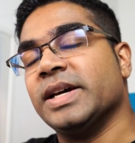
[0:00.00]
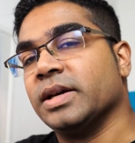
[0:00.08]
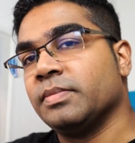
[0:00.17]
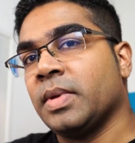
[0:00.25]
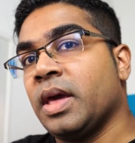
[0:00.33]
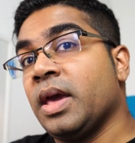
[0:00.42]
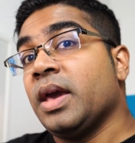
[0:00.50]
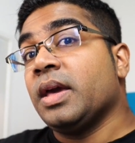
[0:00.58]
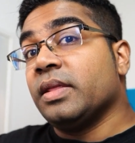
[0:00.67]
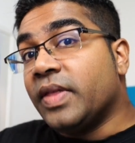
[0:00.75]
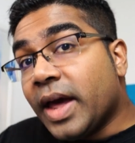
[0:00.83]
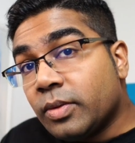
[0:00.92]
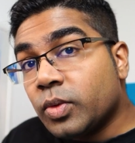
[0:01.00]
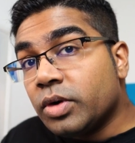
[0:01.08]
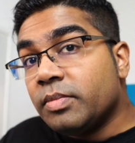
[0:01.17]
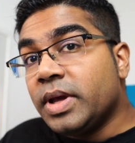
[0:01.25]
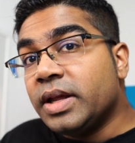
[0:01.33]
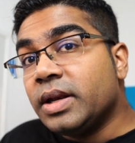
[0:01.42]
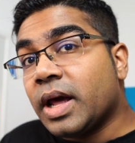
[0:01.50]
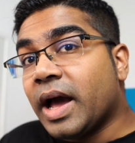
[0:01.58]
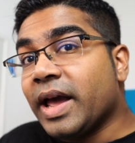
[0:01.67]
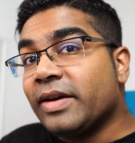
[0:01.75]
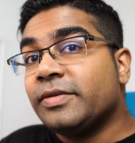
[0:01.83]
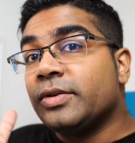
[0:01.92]
year, that would mean
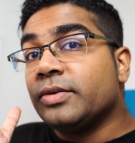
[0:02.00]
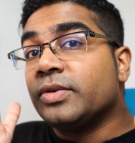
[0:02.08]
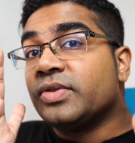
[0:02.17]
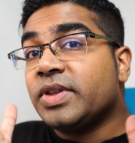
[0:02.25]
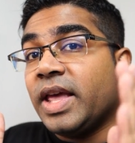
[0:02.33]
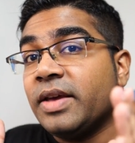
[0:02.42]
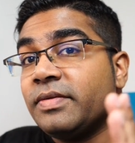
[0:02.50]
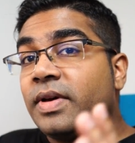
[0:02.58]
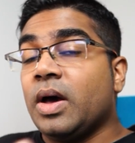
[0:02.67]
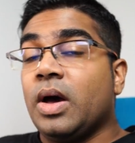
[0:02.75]
I have to save